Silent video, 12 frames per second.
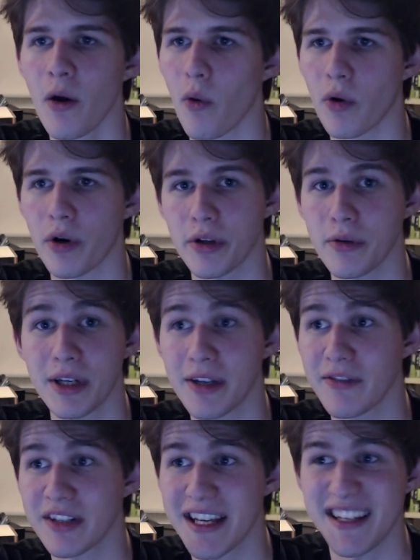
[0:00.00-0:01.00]
or you can
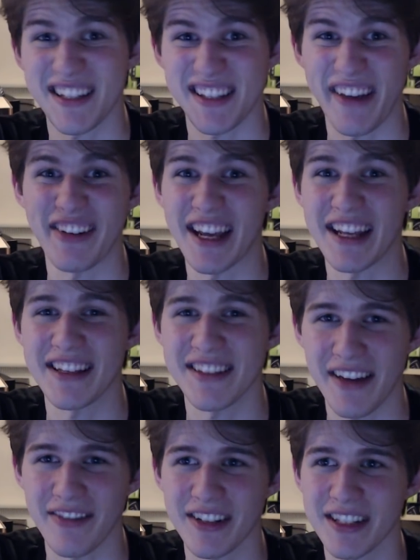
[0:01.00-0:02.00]
even take a
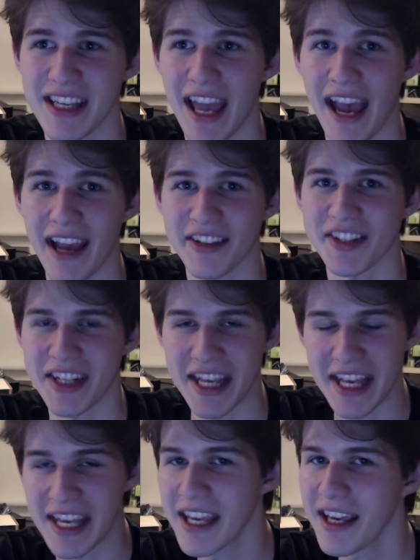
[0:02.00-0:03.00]
7870
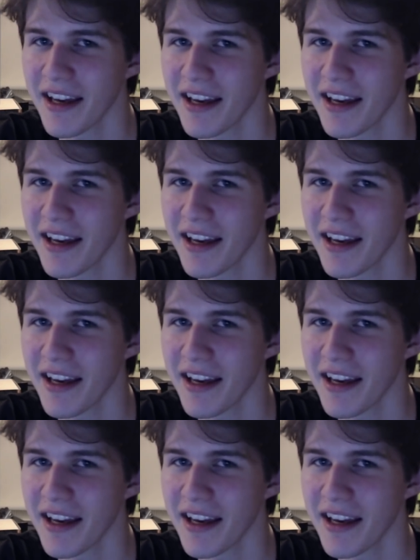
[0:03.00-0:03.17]
XT,